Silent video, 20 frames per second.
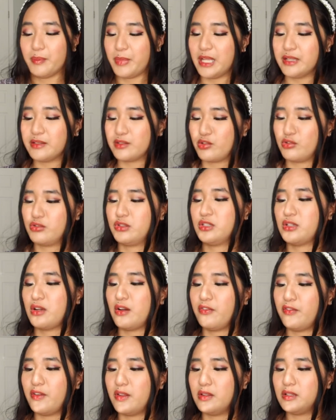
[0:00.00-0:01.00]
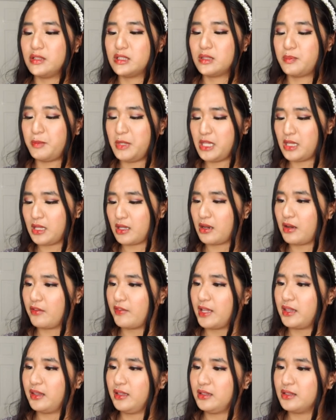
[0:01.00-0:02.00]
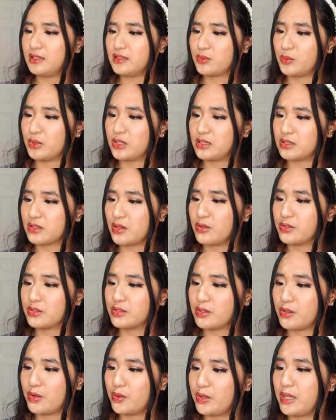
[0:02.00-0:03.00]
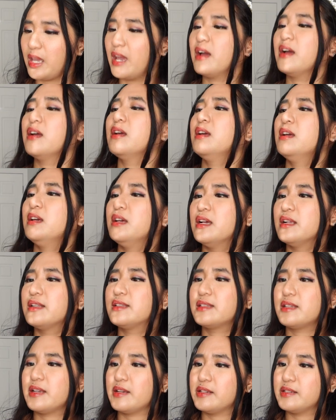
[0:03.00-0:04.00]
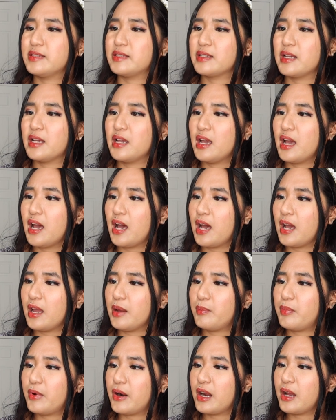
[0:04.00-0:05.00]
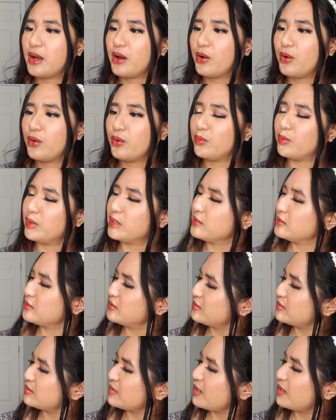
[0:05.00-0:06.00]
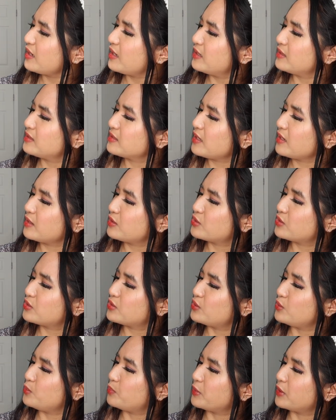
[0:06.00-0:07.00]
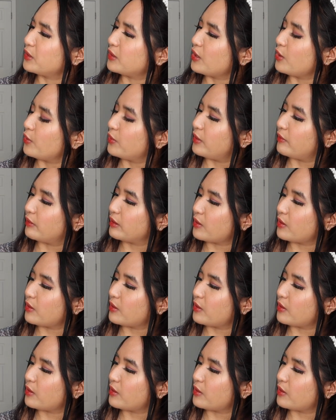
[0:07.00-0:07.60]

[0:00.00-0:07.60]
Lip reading: pencil stuff. And then speaking of, I think this one is also, yeah, it says eyebrow, what does it say? It's like super, oh, there we